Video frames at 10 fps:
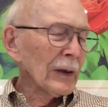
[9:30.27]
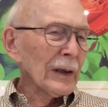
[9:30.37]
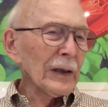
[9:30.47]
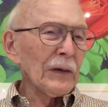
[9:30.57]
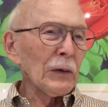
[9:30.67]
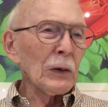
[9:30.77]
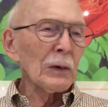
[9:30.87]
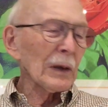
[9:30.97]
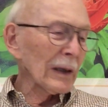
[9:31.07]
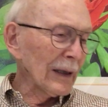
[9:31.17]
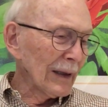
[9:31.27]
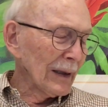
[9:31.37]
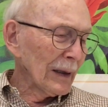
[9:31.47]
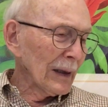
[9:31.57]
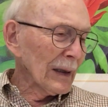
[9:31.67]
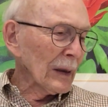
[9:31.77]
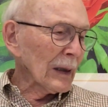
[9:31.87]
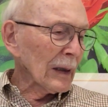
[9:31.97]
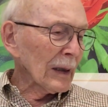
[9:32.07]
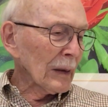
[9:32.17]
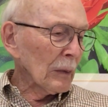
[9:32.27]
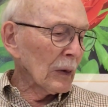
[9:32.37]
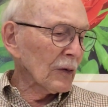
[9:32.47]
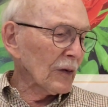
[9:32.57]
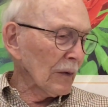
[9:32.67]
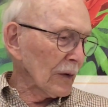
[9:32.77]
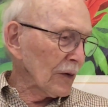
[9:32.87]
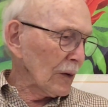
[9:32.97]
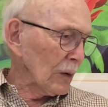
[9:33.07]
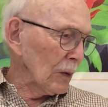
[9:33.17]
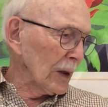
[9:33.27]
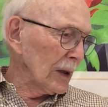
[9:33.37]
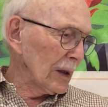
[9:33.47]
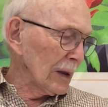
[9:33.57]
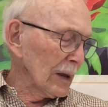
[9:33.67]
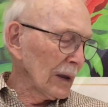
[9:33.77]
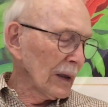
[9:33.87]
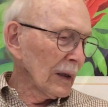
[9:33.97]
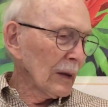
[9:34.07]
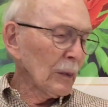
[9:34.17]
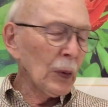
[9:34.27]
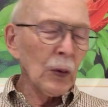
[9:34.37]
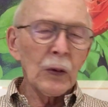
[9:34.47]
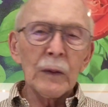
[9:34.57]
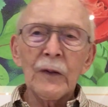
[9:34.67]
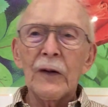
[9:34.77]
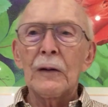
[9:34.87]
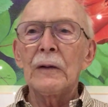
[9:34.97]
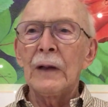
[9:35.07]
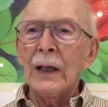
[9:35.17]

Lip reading: if only most of us could write poems that are